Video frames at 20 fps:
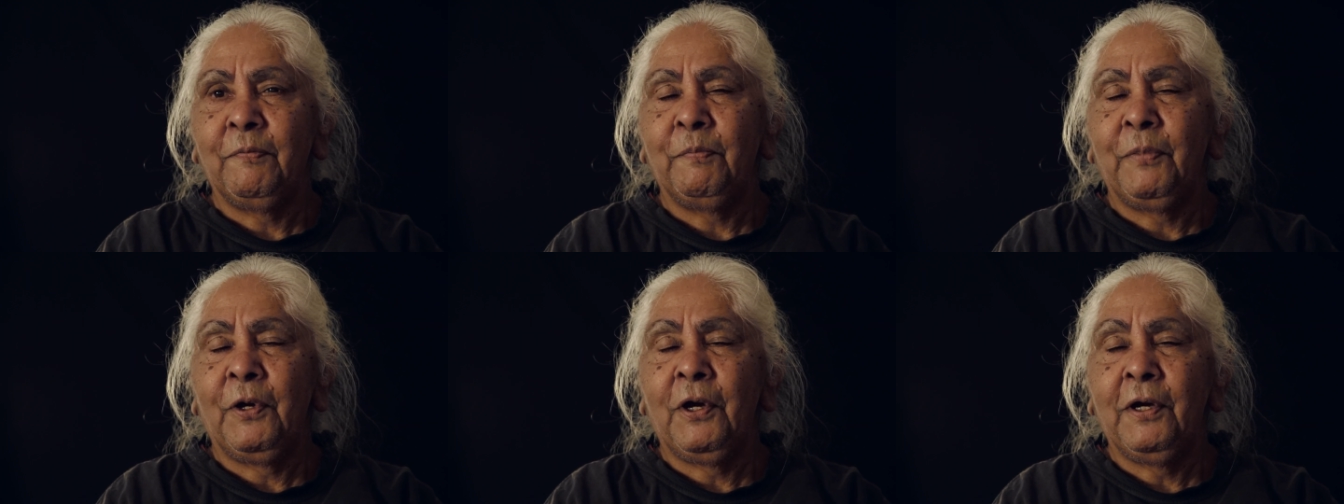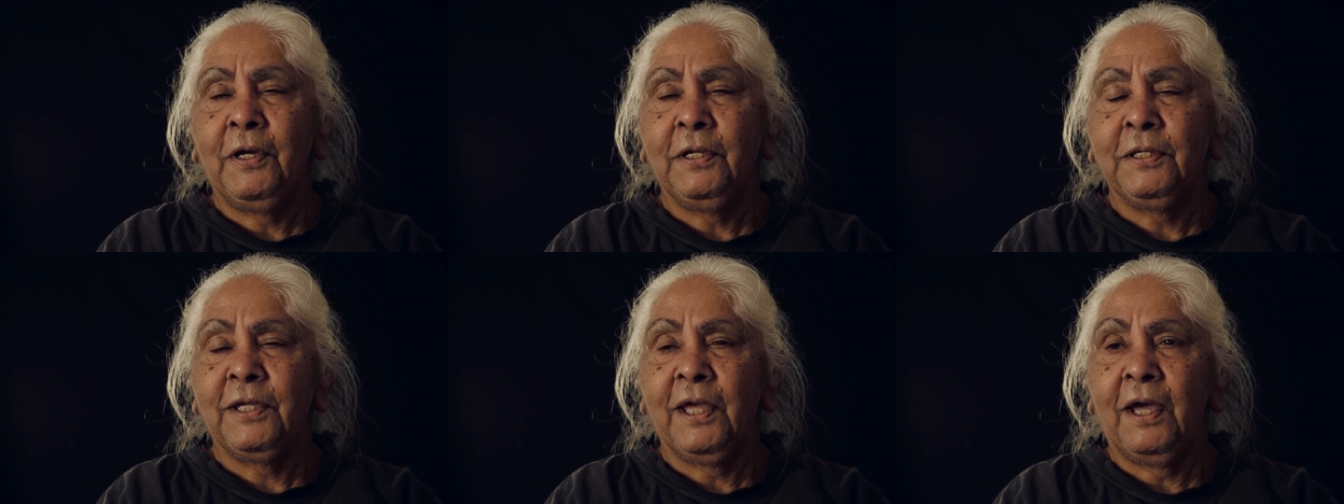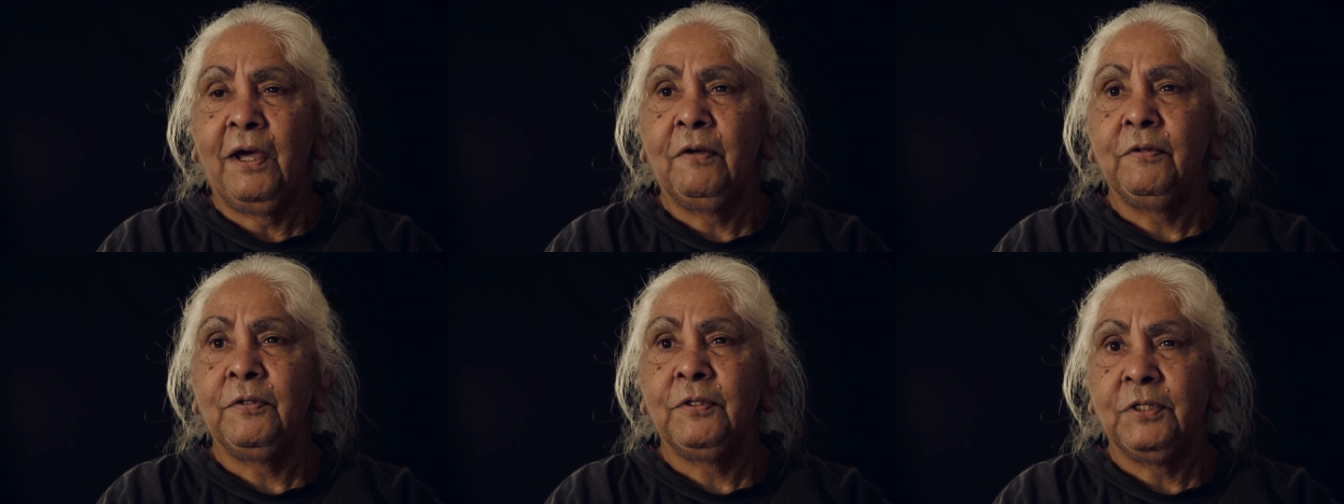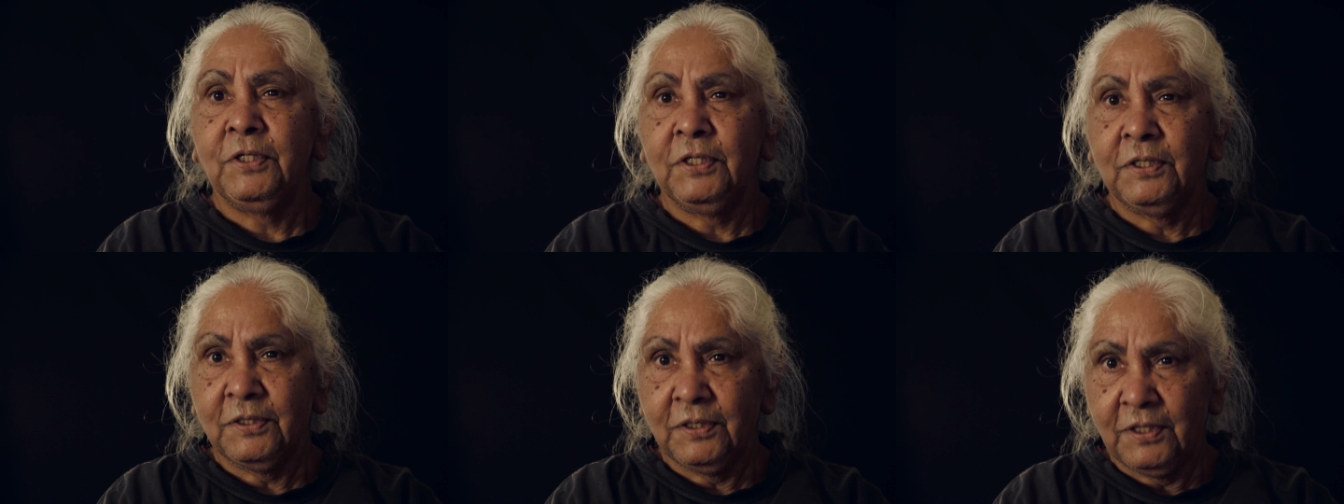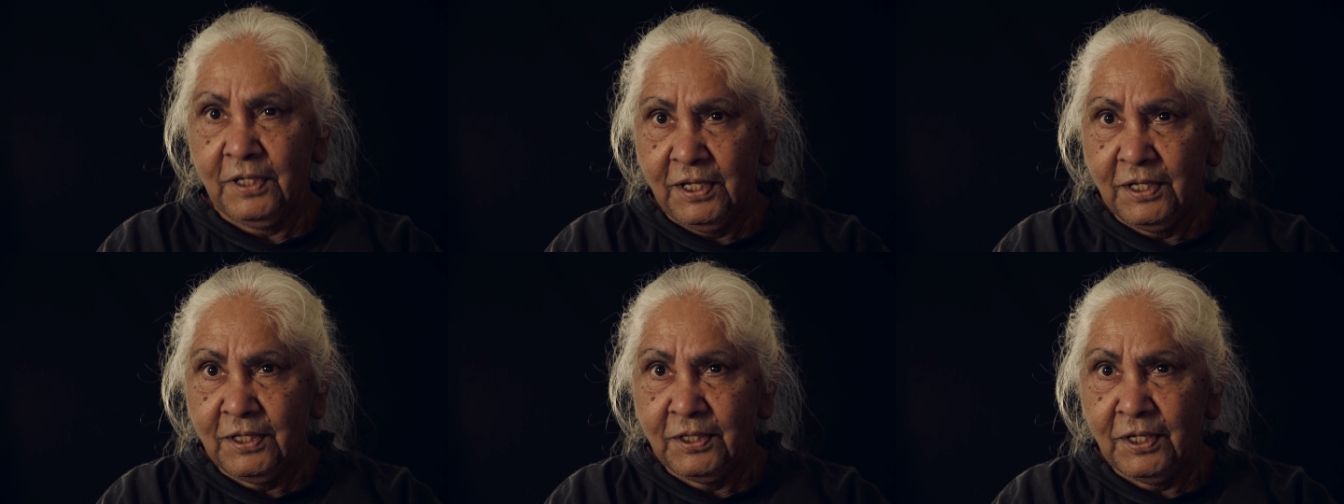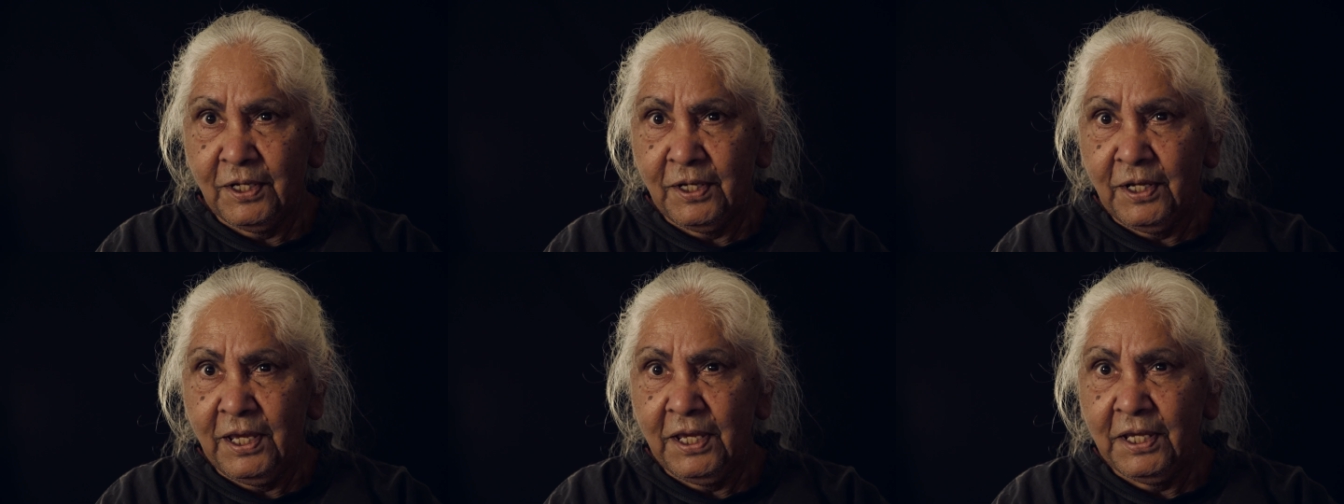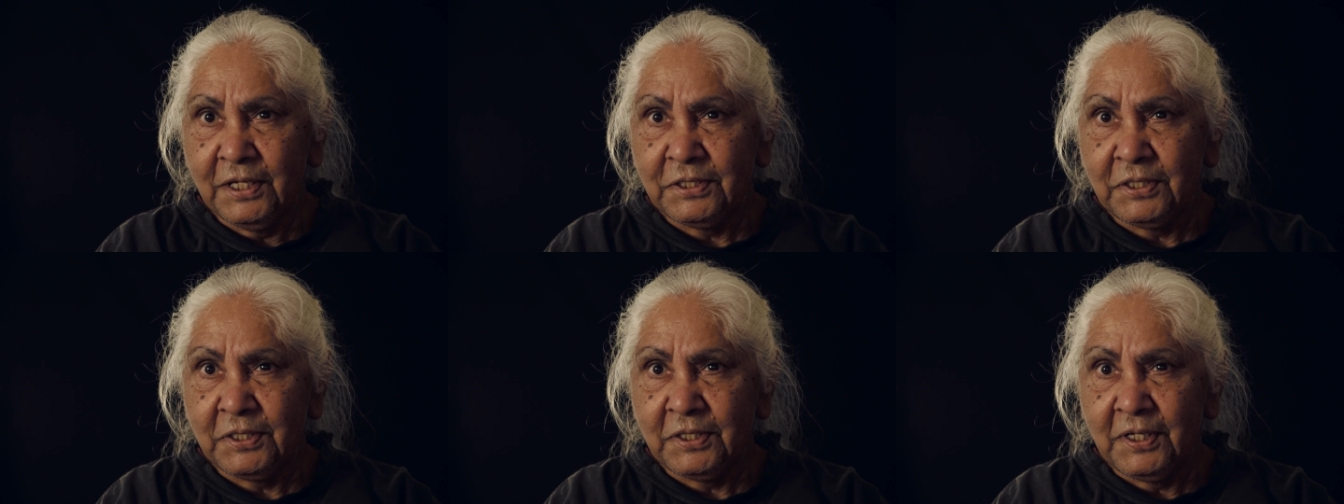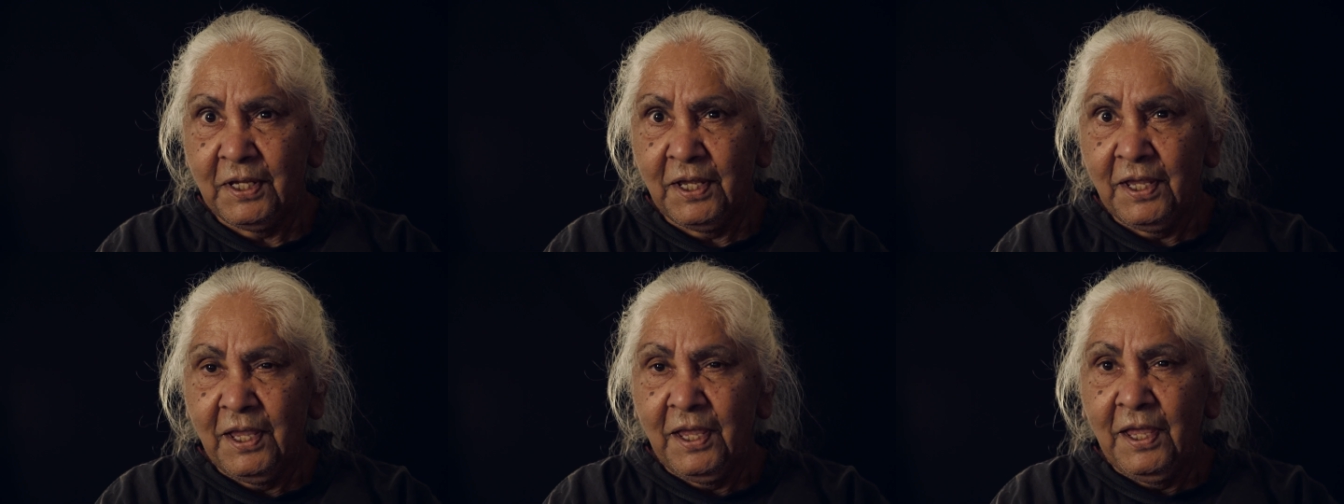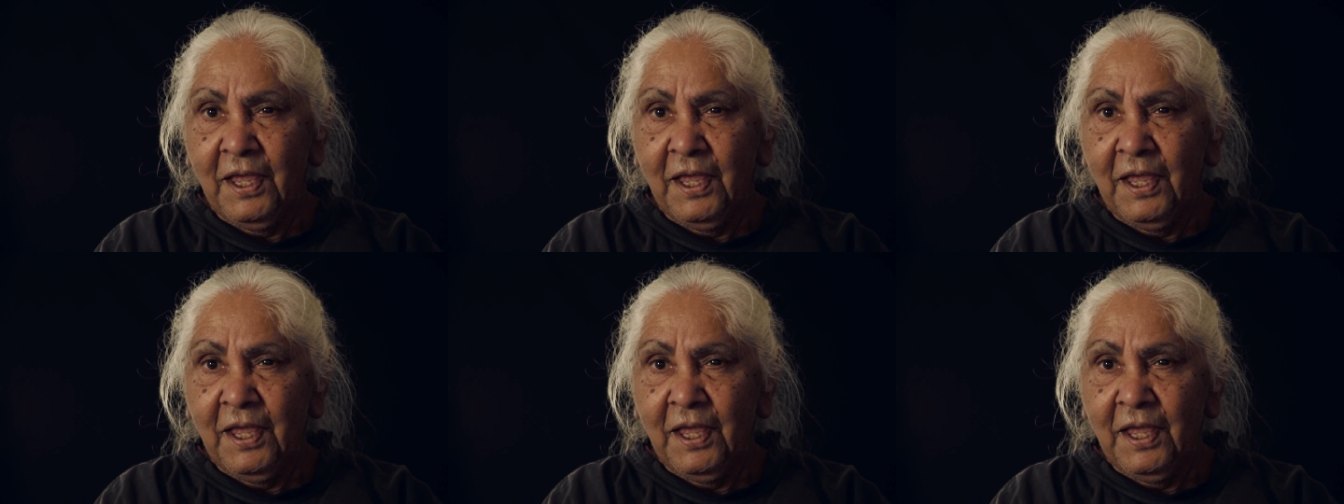pine cones in the nest,